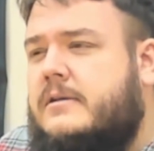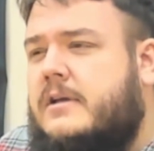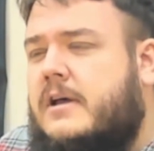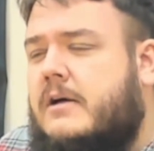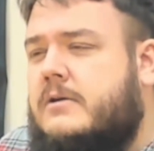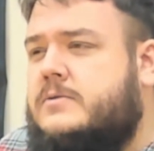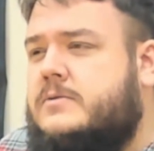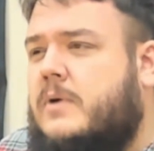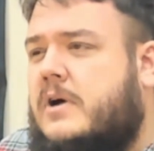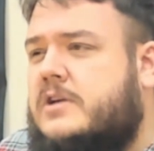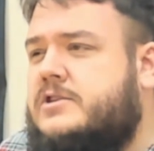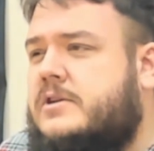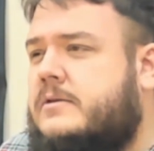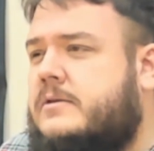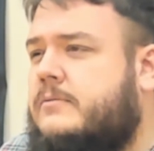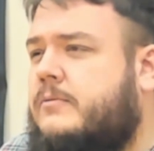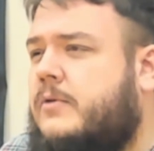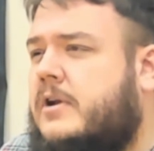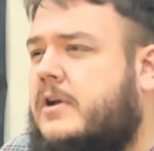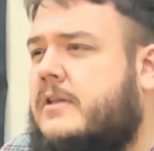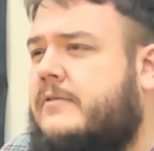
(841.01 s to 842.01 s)
I was
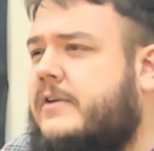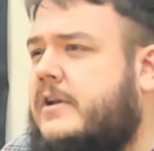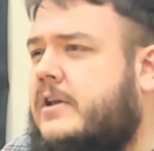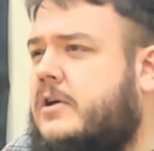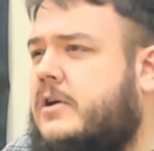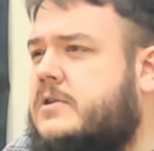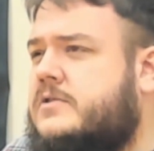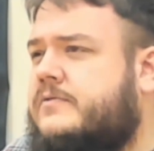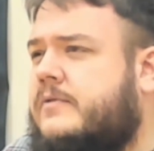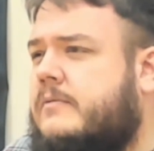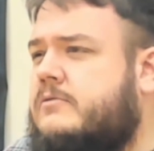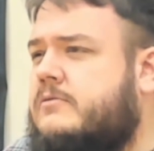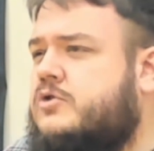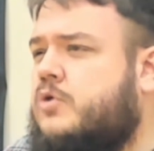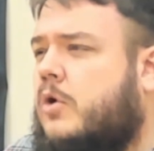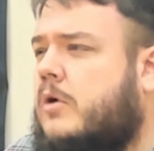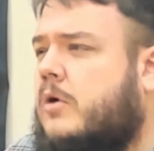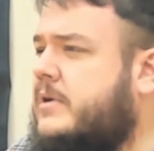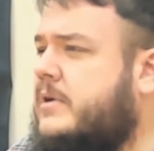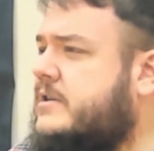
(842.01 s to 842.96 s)
watching one of the videos from Torben